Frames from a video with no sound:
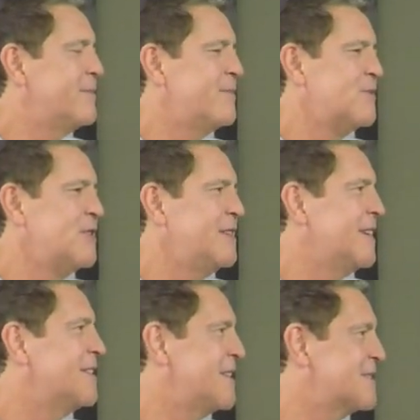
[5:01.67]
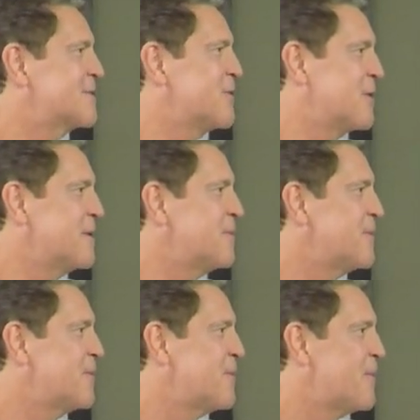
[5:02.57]
so you made that, that
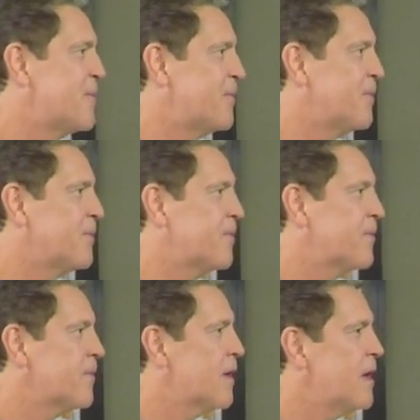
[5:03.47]
decision at a very young